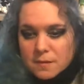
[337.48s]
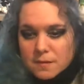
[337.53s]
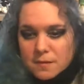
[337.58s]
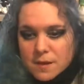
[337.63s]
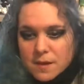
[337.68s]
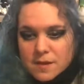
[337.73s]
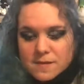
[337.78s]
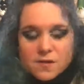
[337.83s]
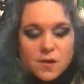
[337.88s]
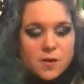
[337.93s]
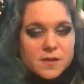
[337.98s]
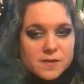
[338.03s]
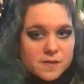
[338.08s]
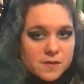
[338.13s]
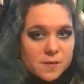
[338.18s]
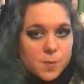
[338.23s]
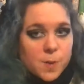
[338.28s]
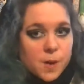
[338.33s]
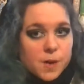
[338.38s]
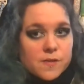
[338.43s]
he died
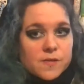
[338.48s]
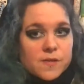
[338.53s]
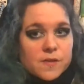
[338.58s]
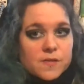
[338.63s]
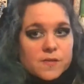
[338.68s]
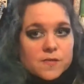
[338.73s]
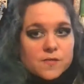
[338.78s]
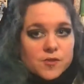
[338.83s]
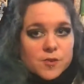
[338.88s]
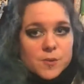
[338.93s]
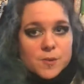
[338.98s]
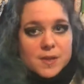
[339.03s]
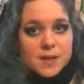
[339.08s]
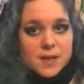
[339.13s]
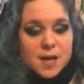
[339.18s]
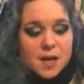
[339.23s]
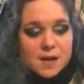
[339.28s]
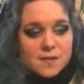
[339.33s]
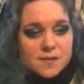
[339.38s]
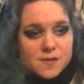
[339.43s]
in the process of
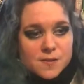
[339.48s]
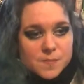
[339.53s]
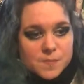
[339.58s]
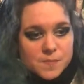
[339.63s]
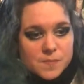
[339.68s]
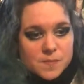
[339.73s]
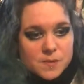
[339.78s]
doing that.